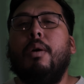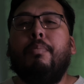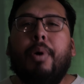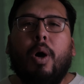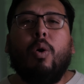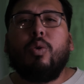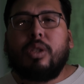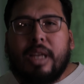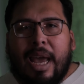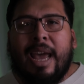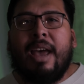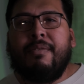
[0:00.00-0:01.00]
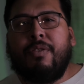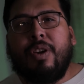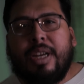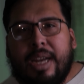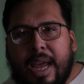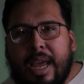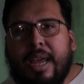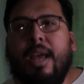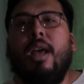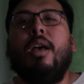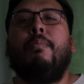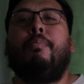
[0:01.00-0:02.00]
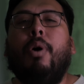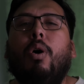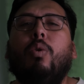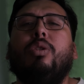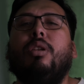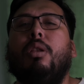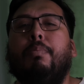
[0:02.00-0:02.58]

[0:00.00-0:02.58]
Post every day. Post